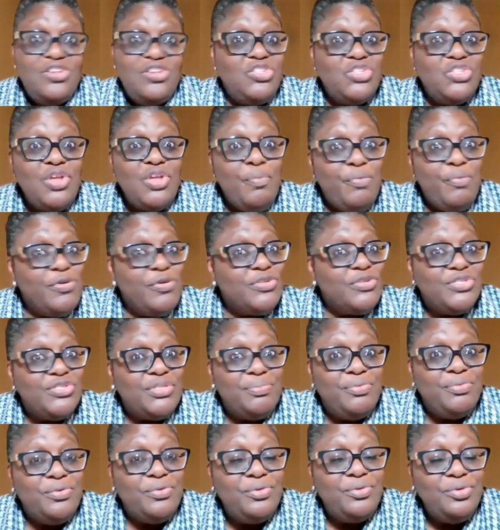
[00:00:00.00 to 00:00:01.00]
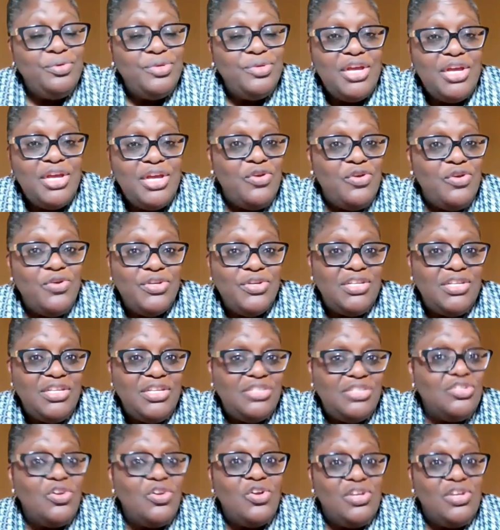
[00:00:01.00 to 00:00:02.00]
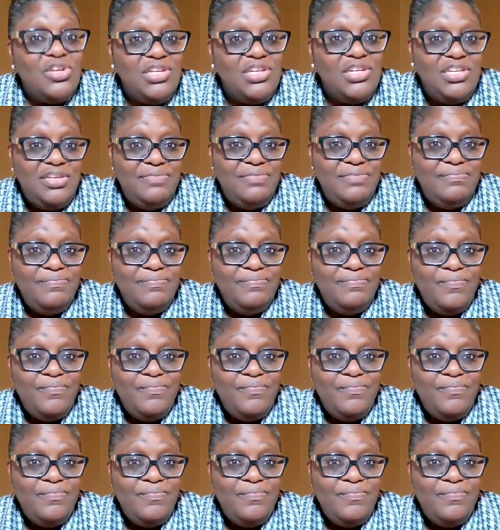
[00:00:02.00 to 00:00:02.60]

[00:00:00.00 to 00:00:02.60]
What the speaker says: And it's not possible that God is ugly.